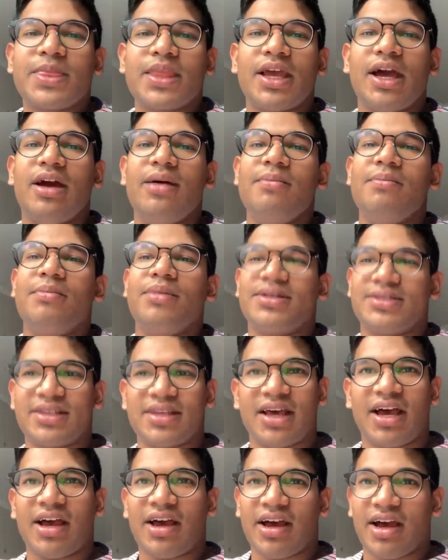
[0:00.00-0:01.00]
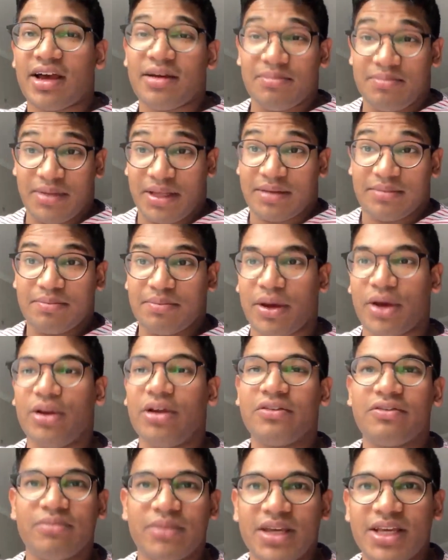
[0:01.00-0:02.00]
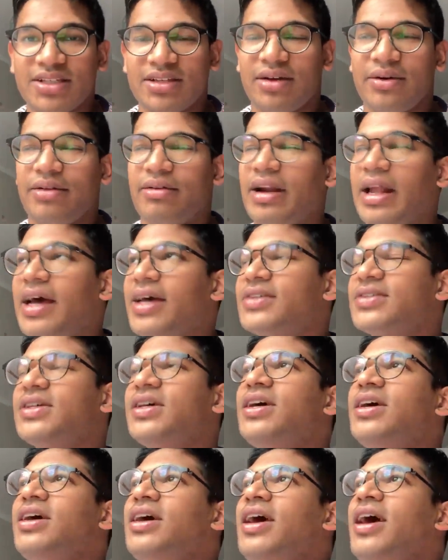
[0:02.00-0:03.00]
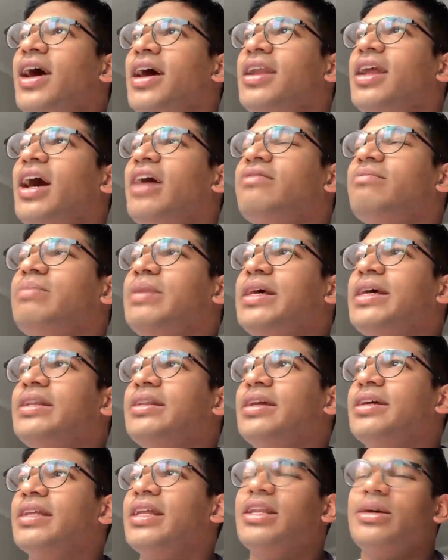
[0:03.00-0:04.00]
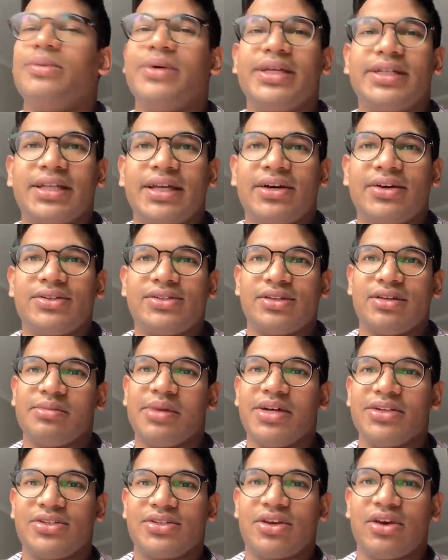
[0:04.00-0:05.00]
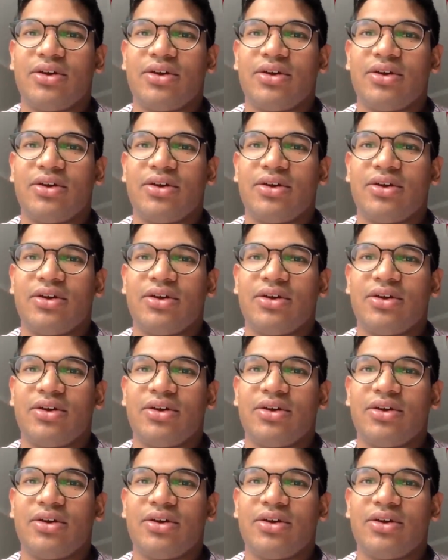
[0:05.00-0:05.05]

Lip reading: Because I think like polo for me is how I relax, and I haven't played in like nearly a week now, so I might just